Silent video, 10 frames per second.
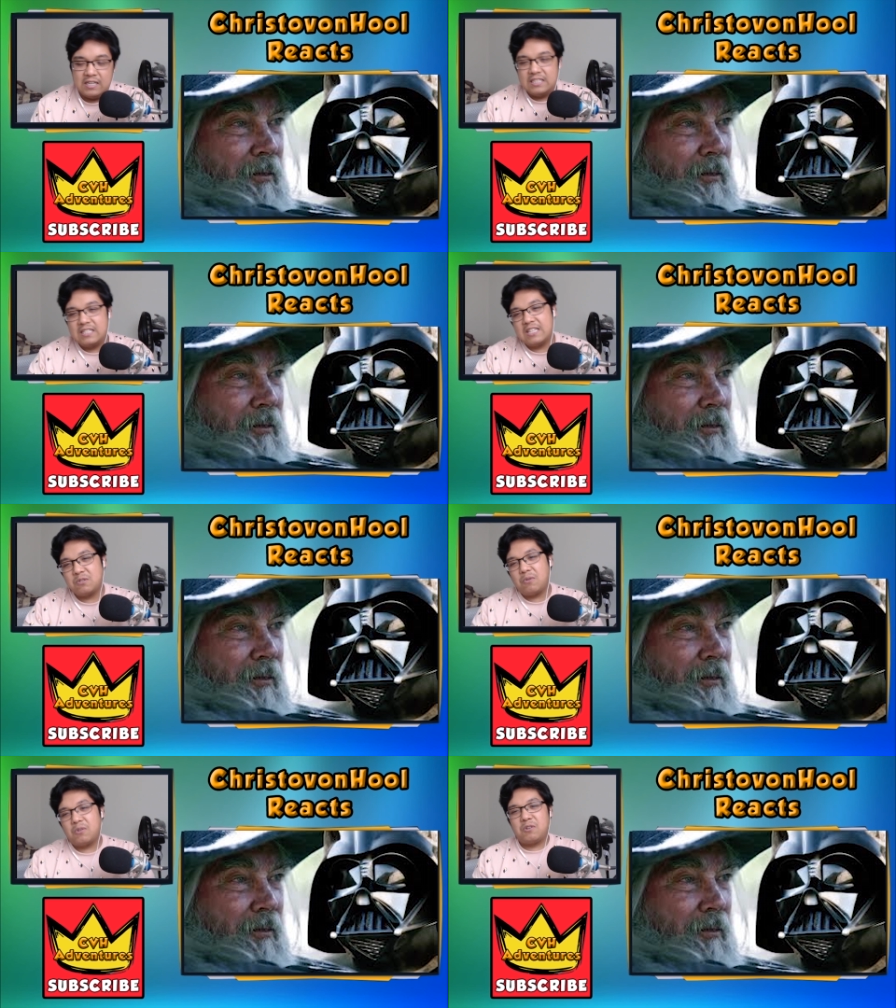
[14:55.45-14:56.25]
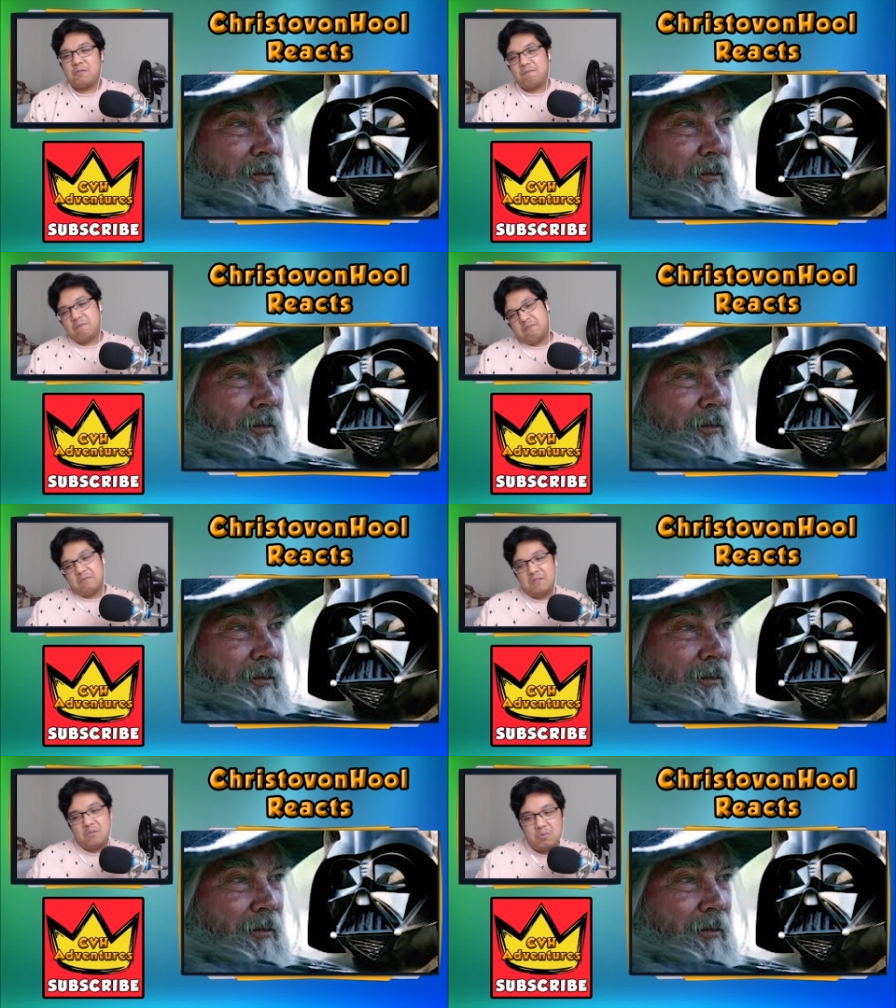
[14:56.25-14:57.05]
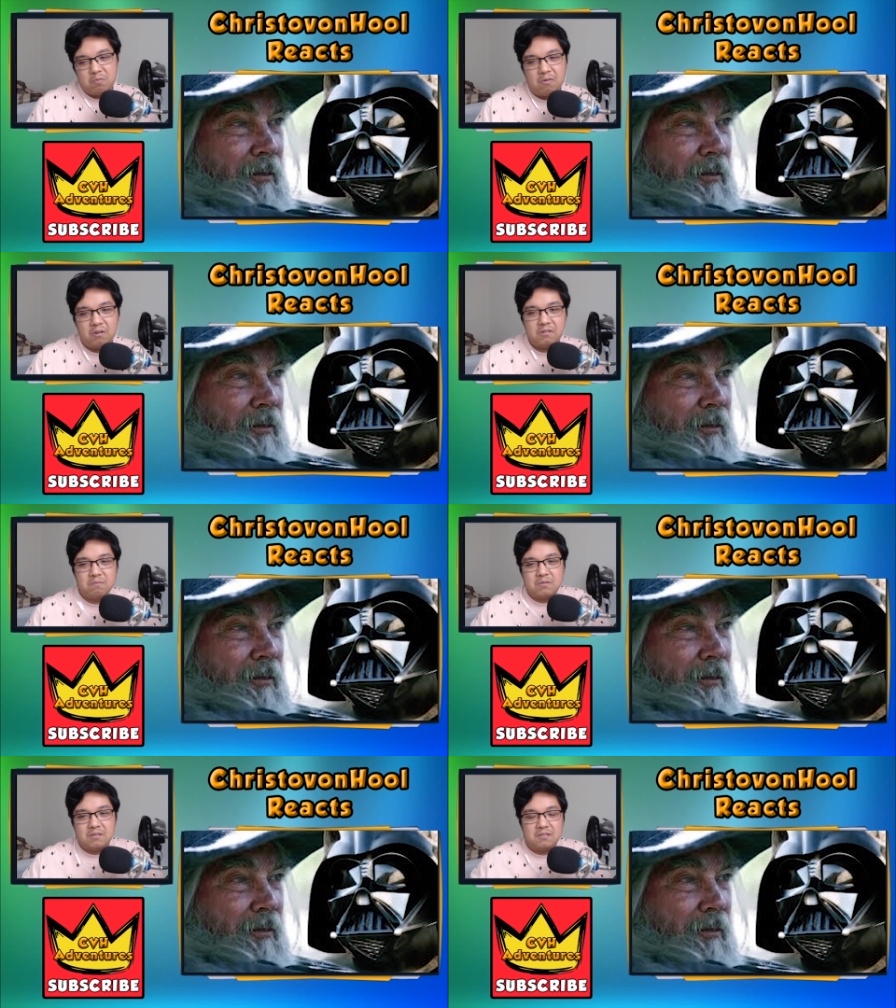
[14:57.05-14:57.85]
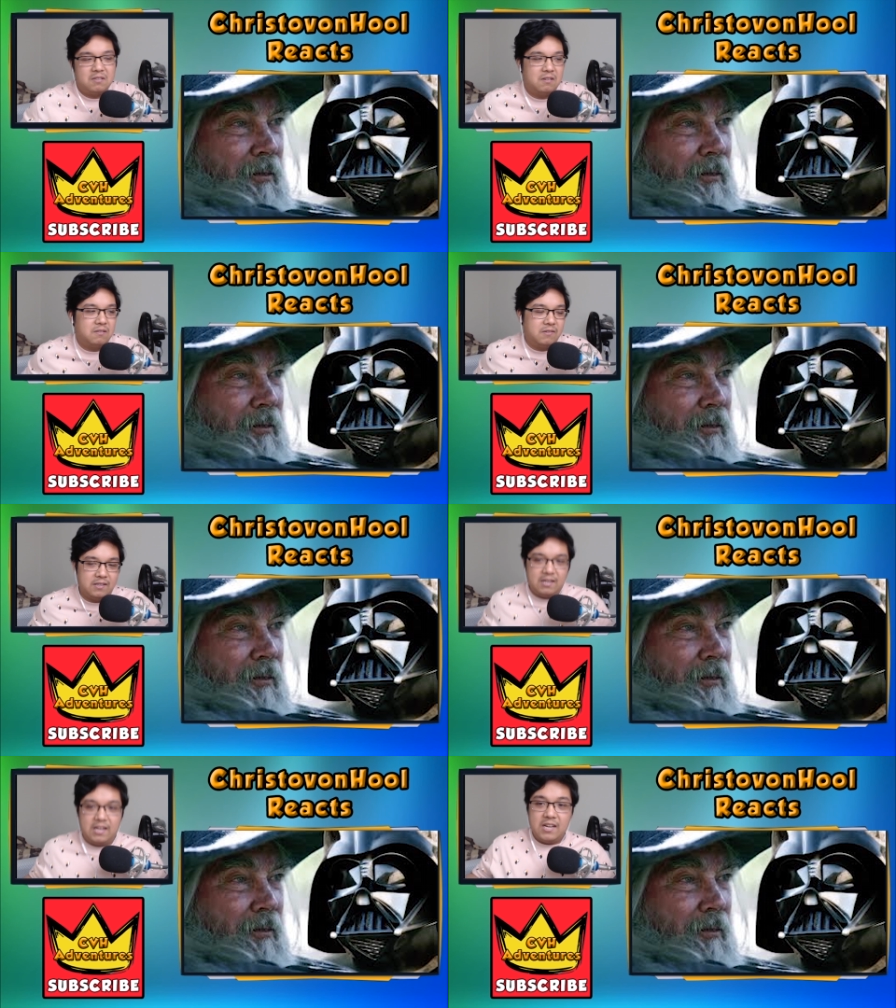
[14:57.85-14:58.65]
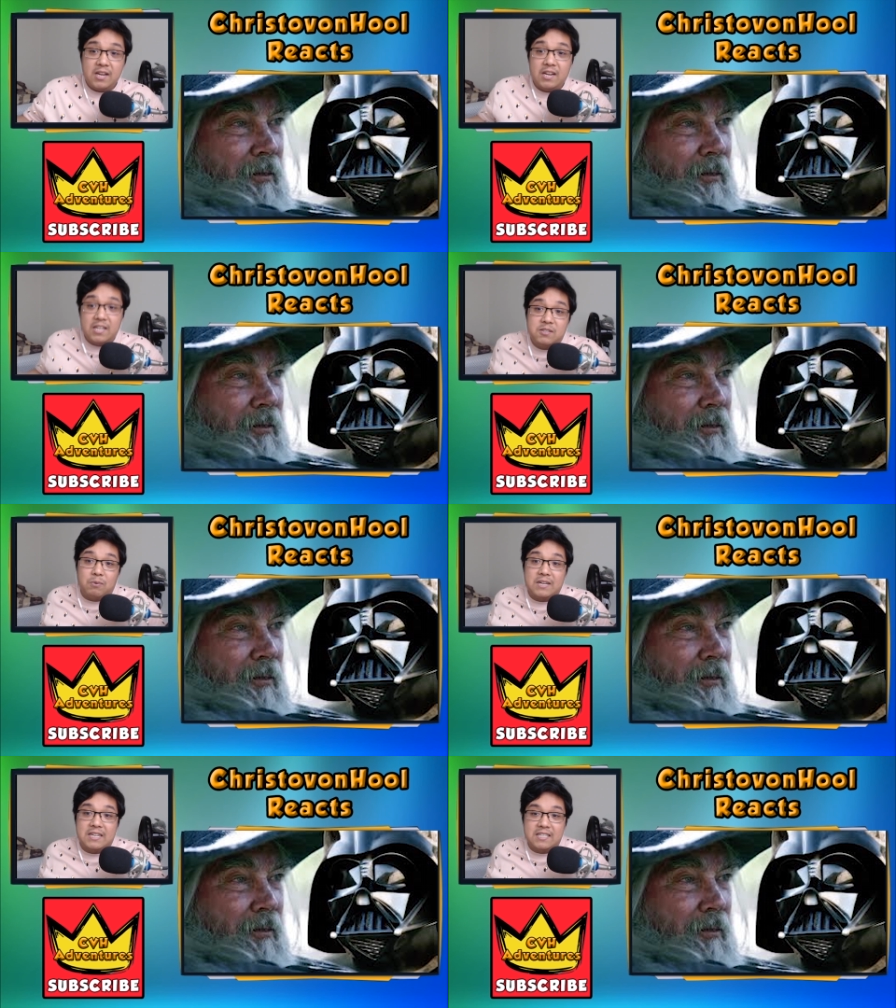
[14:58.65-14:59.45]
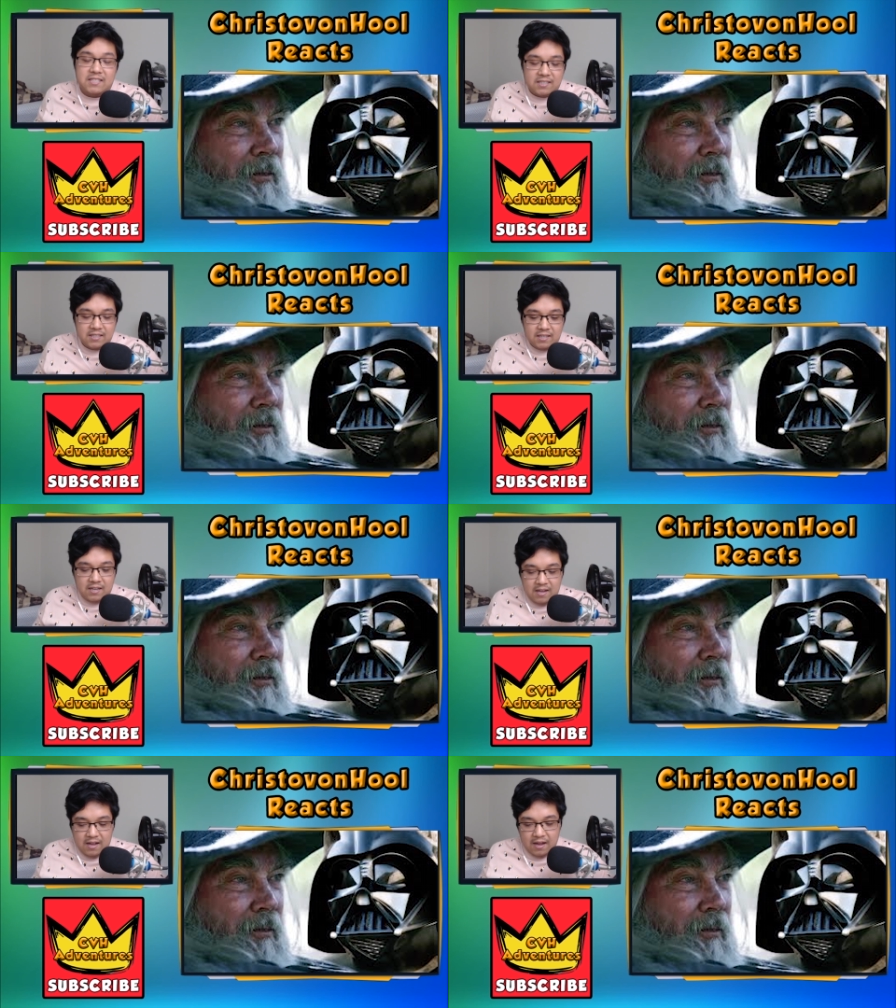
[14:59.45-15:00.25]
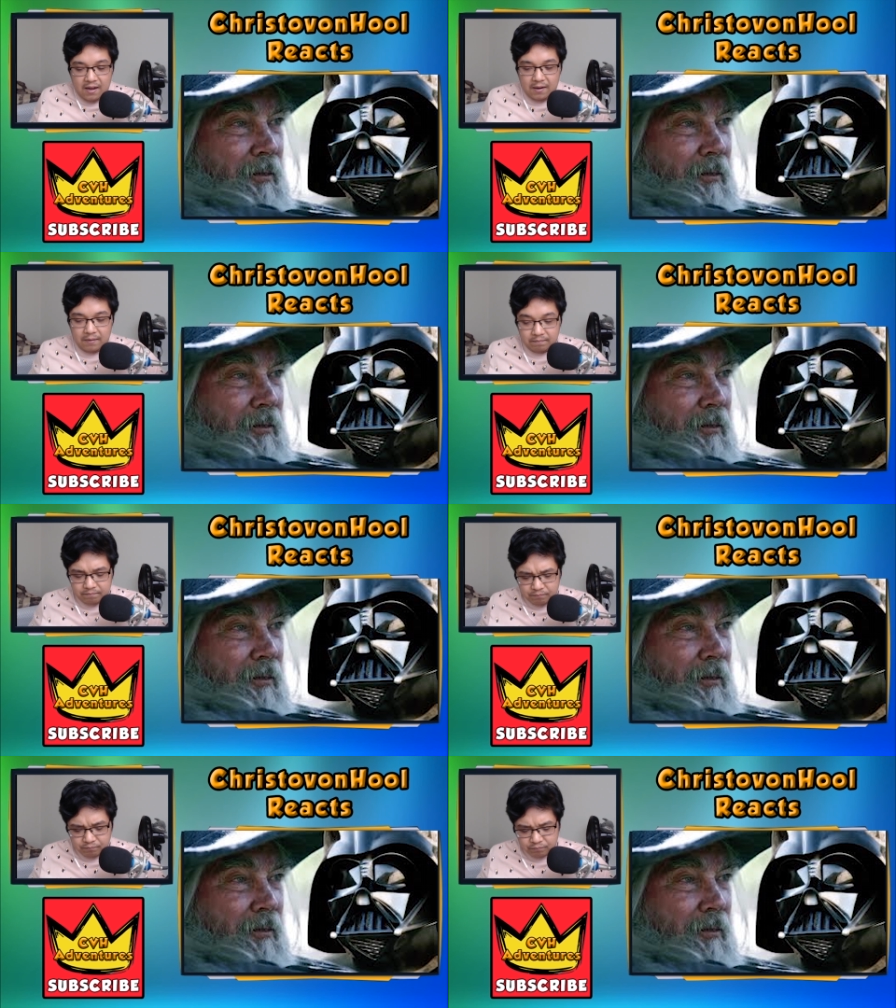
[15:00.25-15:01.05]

It's sort of disappointed, but you know it, it it is what it is. Um,